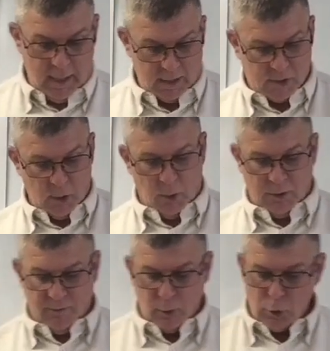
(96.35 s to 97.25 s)
And so
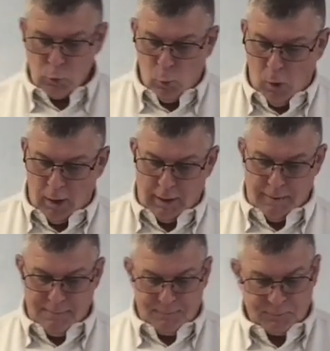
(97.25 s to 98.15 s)
in verse
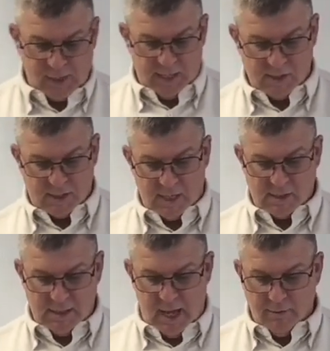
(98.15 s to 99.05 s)
1, it
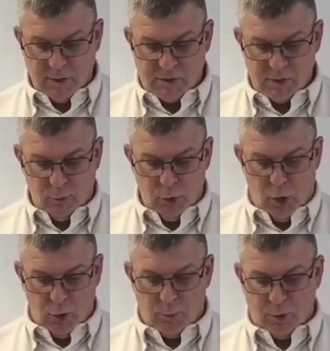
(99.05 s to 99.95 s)
says, "And David assembled
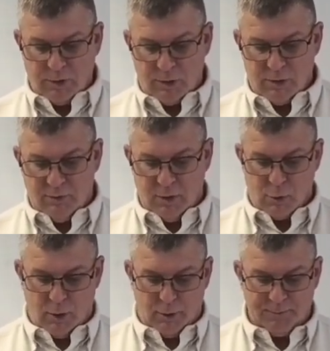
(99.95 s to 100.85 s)
all the princes of
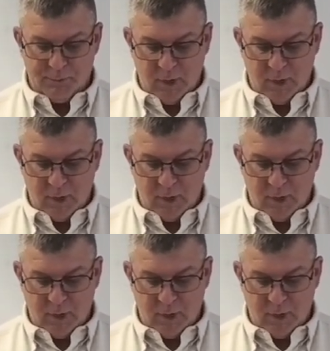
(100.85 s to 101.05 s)
Israel,